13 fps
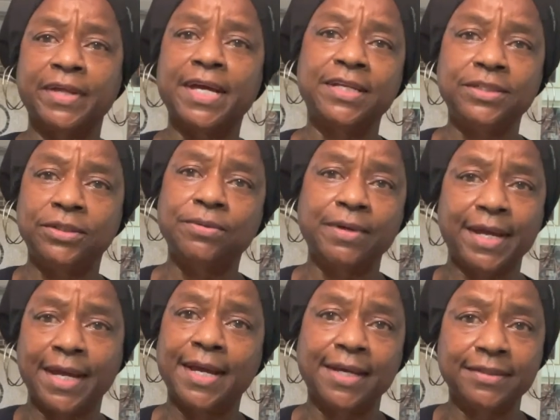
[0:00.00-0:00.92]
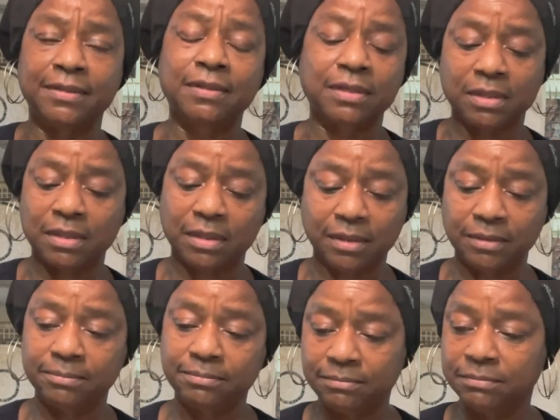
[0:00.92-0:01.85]
that you had
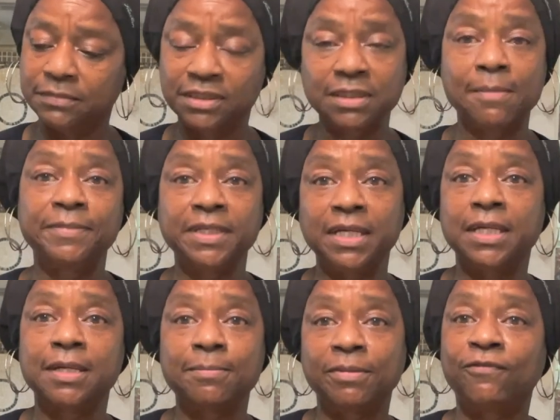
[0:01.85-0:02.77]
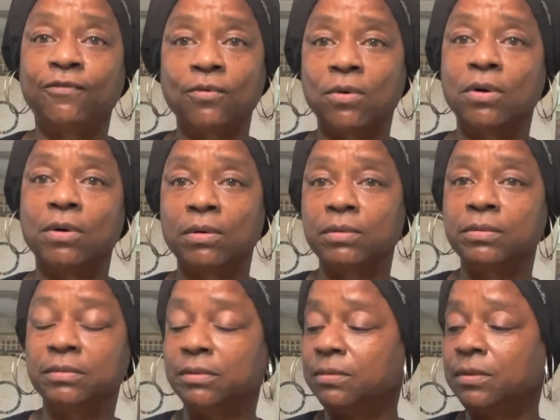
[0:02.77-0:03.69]
something in before,
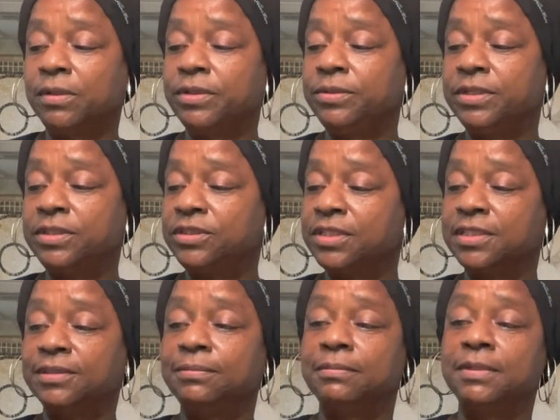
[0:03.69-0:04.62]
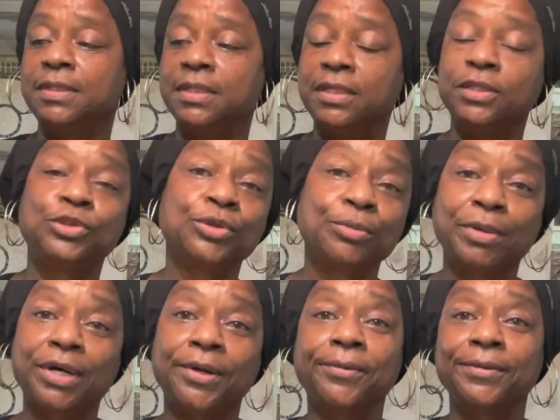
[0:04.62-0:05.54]
or you can just get you a
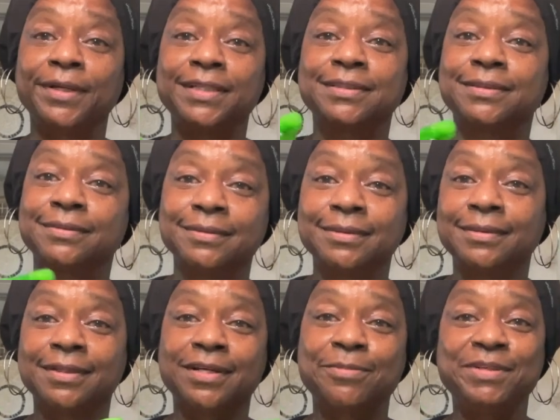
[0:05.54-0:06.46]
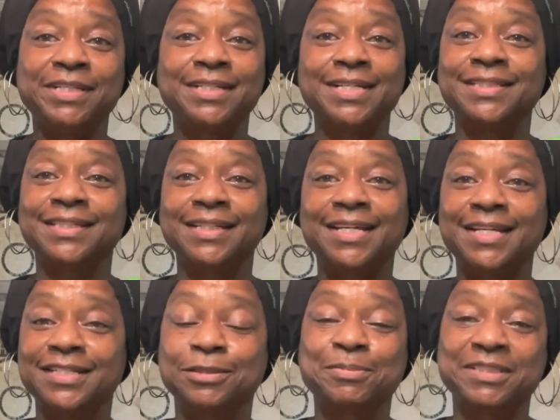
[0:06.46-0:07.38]
bottle that's going to be
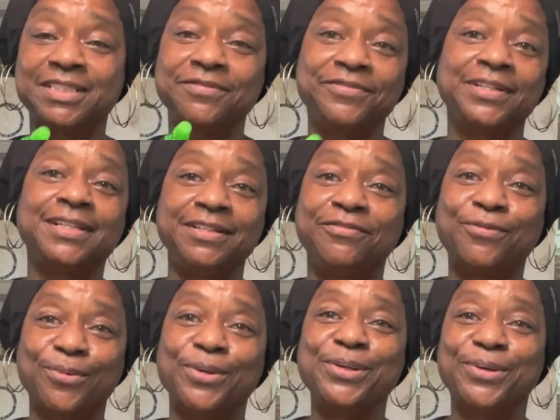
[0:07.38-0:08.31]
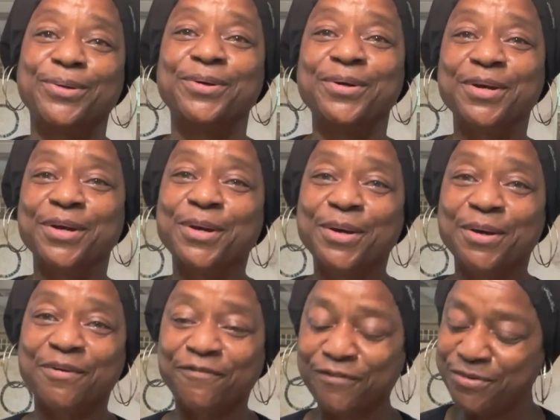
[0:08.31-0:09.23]
designated specifically for your
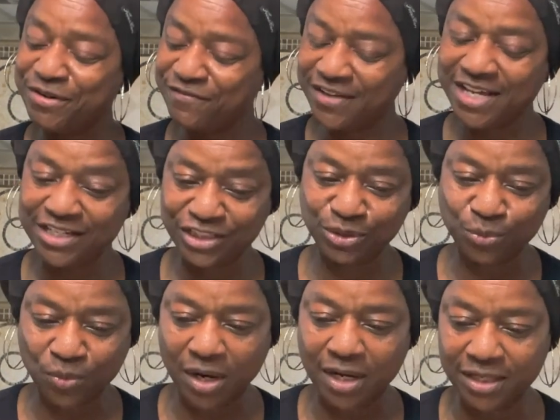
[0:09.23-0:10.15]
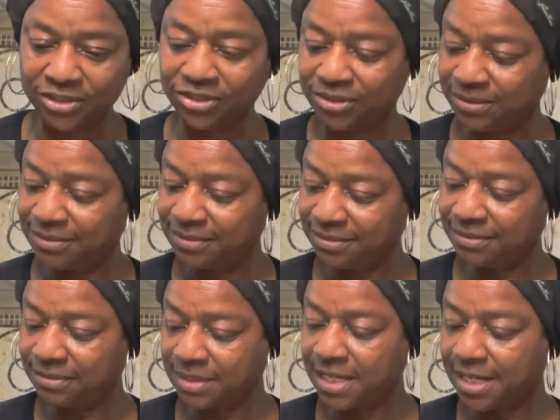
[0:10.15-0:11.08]
fruit and veggie wash.
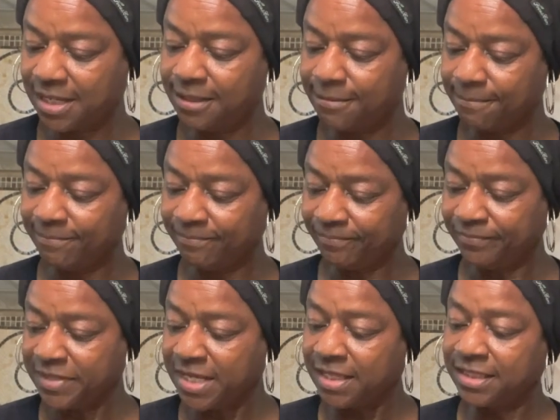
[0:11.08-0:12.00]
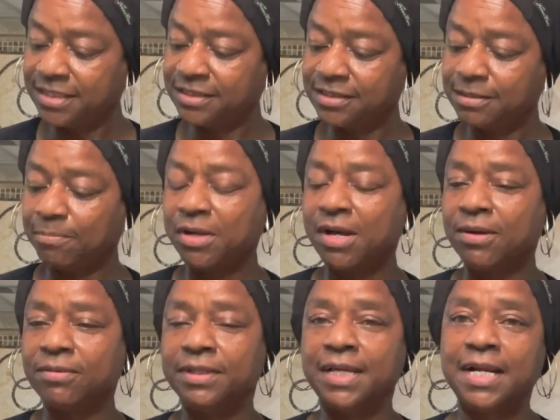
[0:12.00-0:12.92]
Okay. This is a
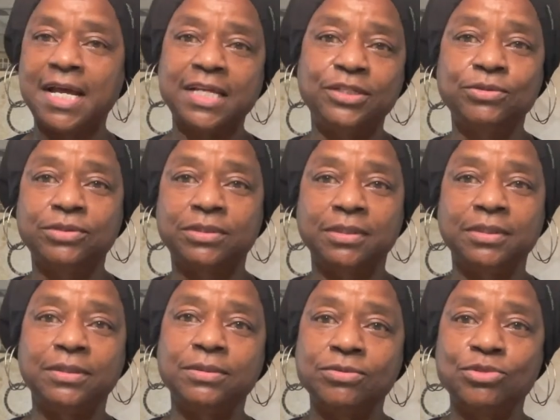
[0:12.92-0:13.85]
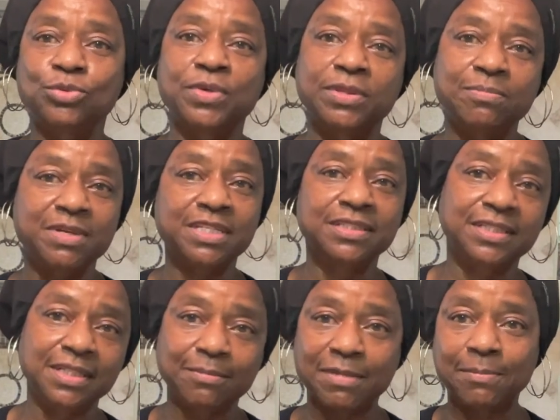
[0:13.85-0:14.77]
bottle that I used to use with
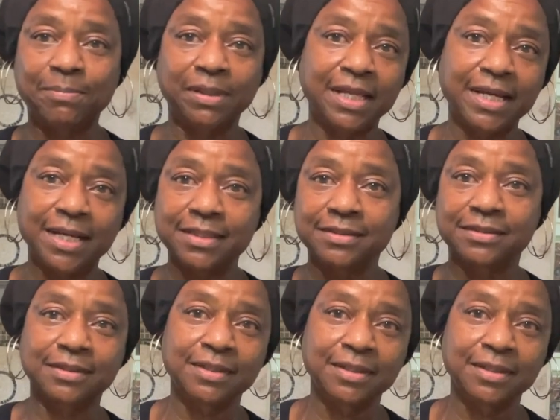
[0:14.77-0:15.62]
misting my plants,